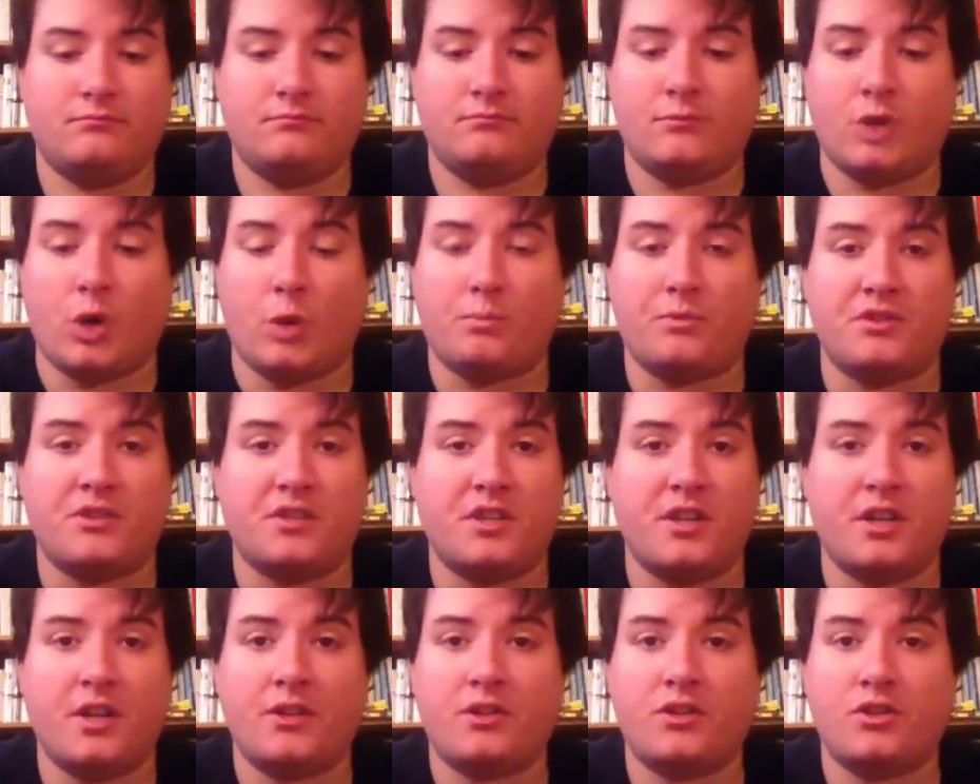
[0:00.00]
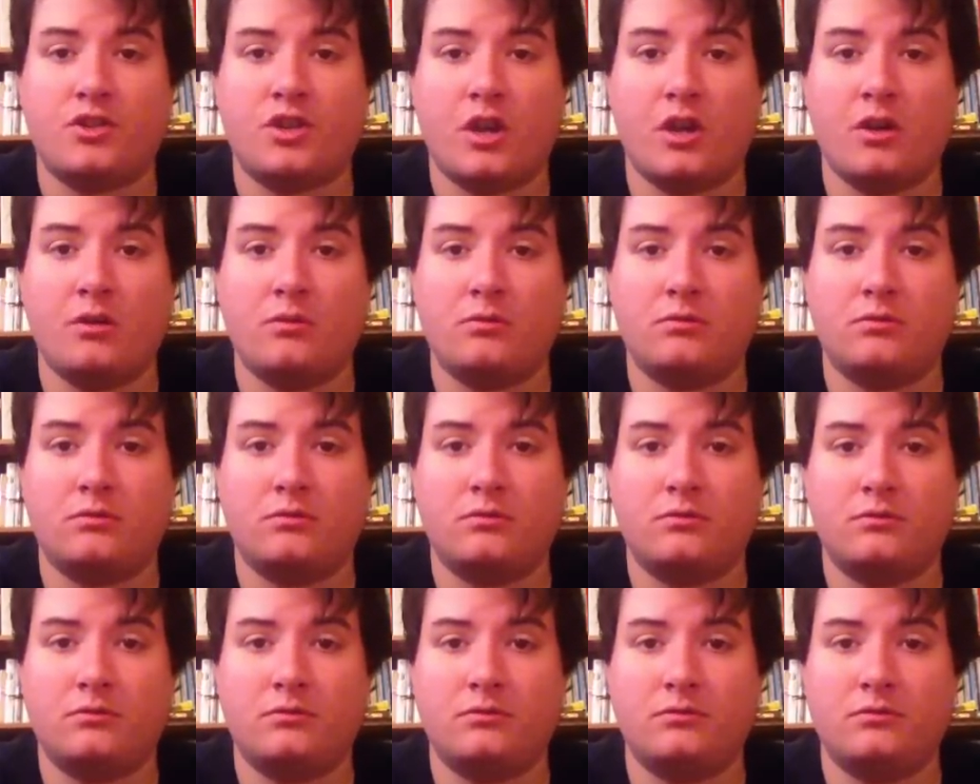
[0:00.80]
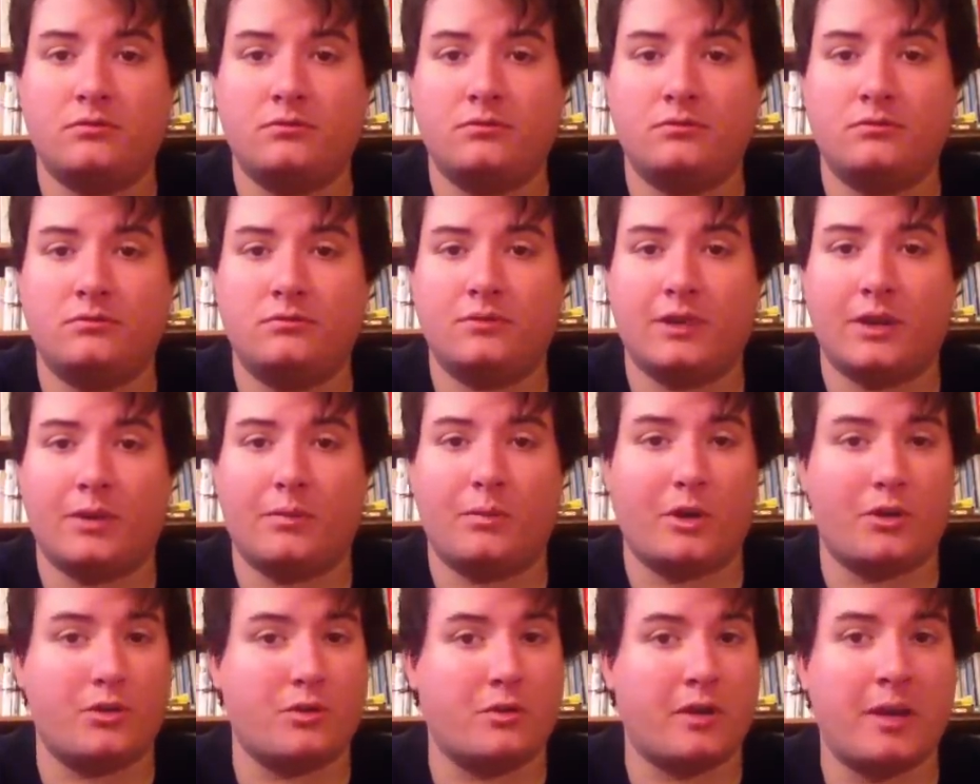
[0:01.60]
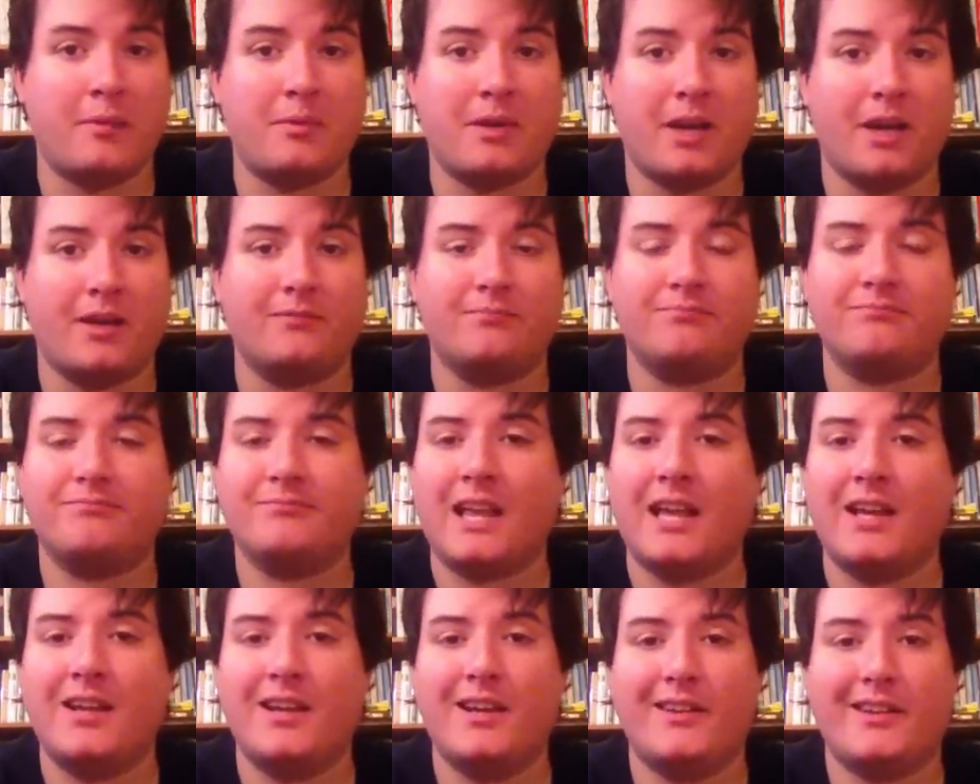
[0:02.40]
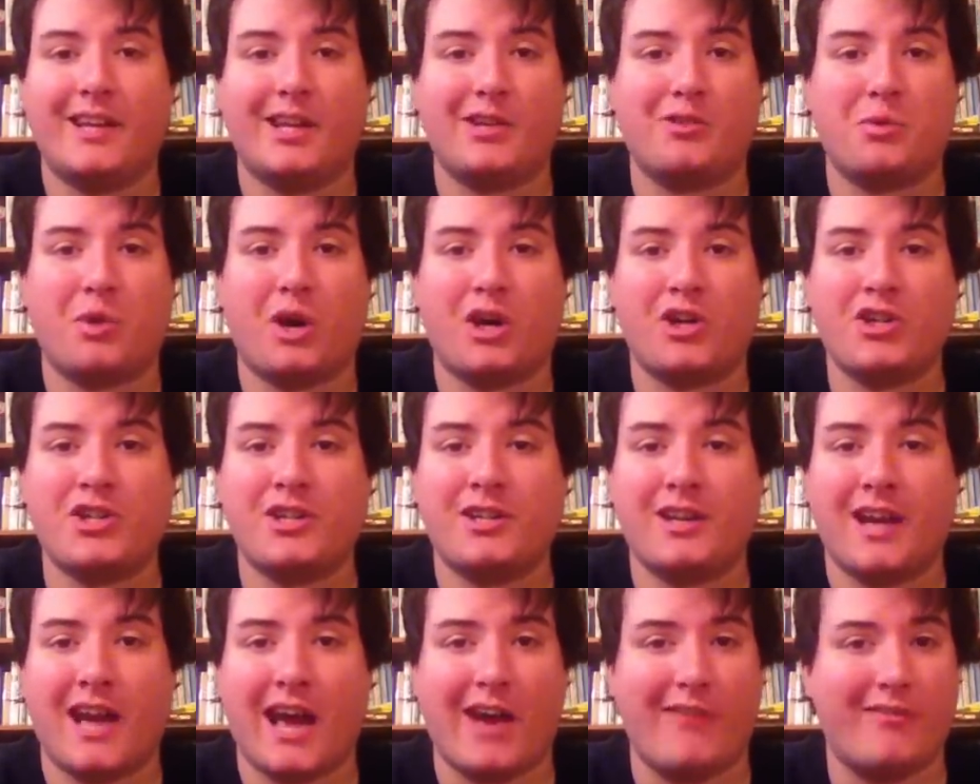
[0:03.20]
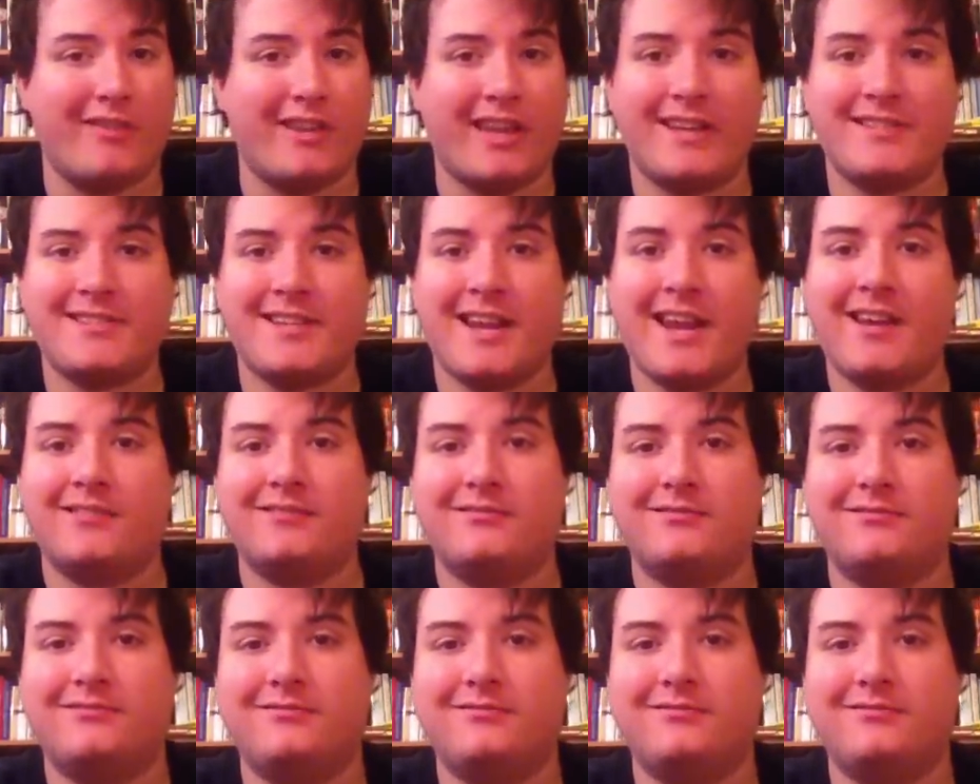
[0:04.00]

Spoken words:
hope to see you at the show at RetroGameCon. Thanks for watching. Have a nice day.